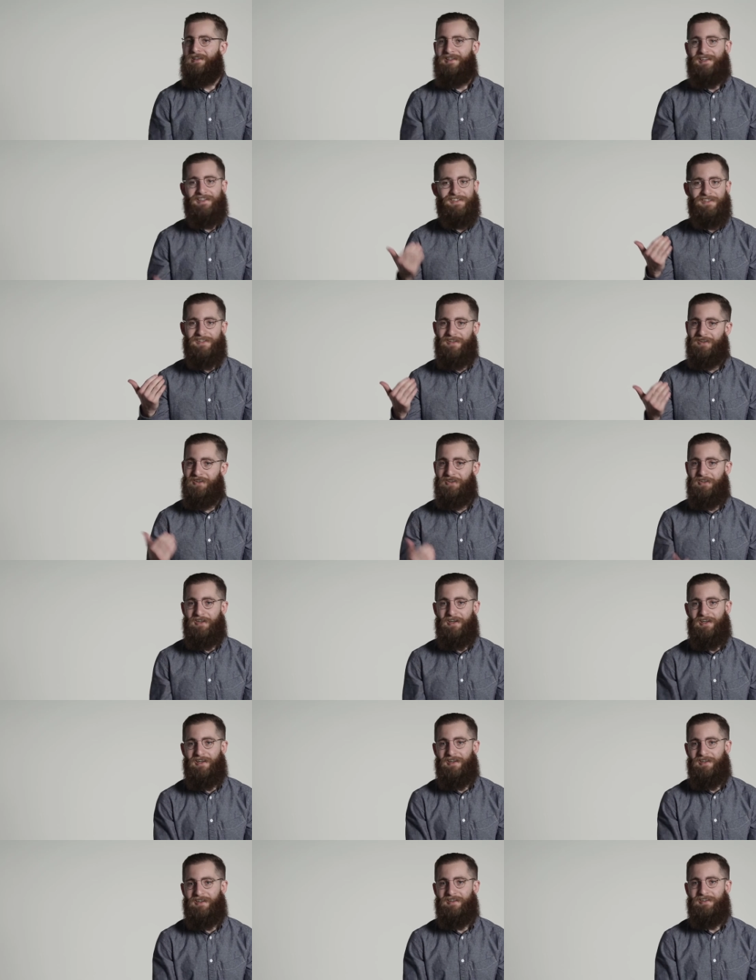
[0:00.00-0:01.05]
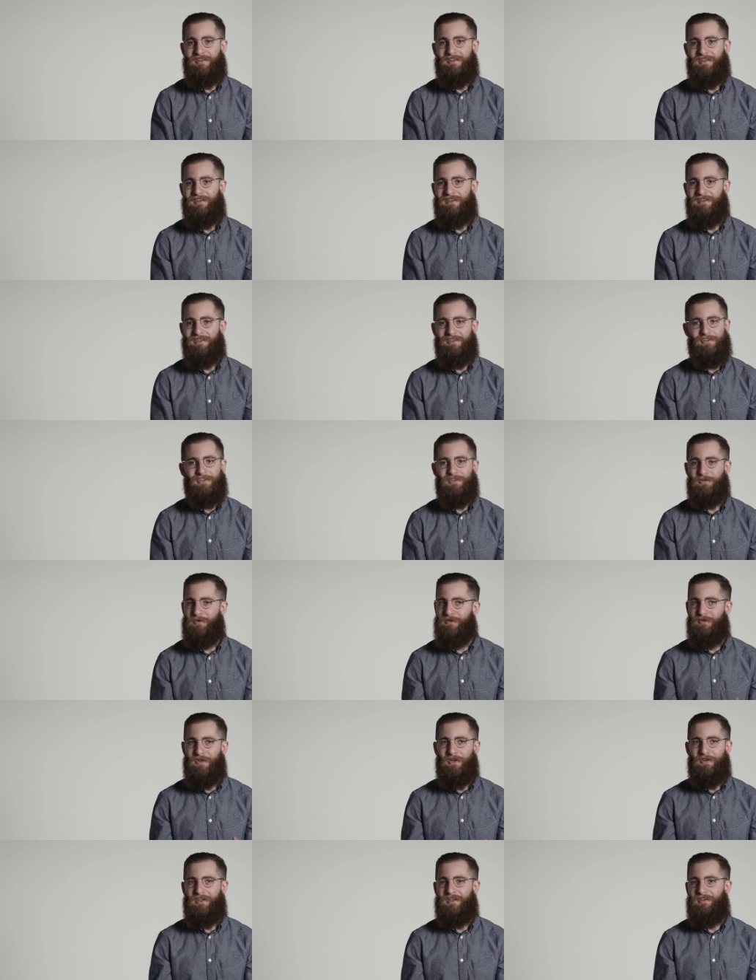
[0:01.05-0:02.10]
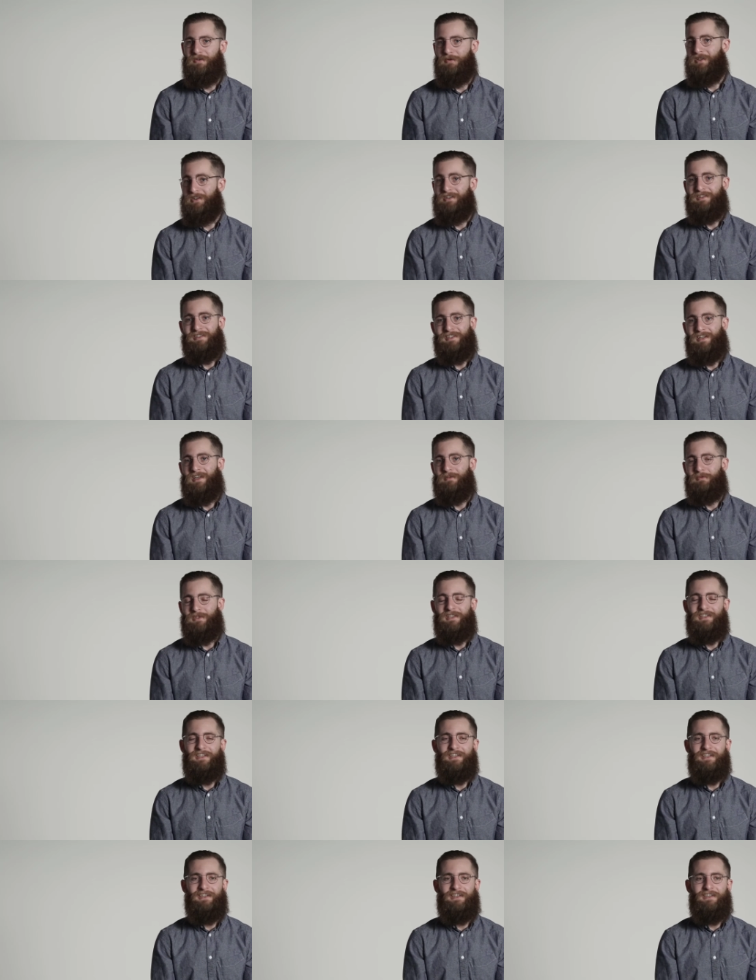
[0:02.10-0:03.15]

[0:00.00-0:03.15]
Gets stuck in your head. As soon as we wrote it, we couldn't stop singing